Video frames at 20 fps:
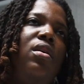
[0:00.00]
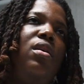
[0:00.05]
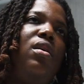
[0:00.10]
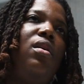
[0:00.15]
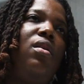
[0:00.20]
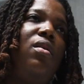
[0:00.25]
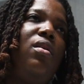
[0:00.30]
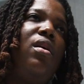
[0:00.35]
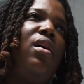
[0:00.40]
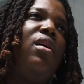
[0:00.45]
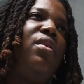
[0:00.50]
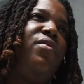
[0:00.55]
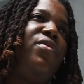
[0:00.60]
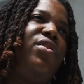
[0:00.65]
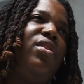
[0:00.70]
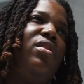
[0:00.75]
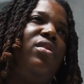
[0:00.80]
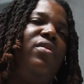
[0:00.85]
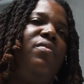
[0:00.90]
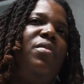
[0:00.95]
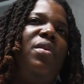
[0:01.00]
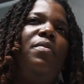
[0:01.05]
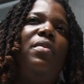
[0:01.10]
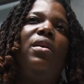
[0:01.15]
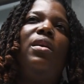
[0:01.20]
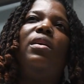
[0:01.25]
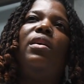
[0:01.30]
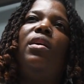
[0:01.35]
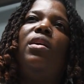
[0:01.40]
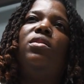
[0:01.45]
and on average I'll leave maybe
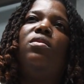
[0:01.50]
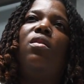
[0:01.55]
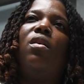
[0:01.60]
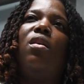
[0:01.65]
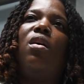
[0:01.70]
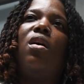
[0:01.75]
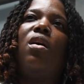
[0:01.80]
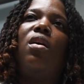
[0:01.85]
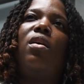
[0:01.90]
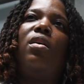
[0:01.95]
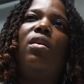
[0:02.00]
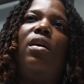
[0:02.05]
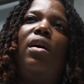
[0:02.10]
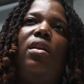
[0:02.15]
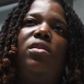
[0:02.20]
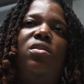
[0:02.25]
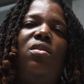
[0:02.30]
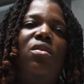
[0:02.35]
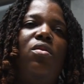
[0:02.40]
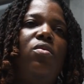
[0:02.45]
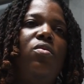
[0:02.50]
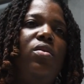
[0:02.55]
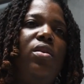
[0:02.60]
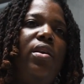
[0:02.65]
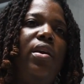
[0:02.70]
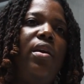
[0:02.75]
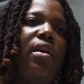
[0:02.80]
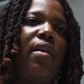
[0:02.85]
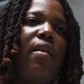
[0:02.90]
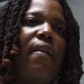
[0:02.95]
at 8 o'clock, and that's on a good
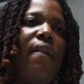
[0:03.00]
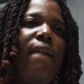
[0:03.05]
day.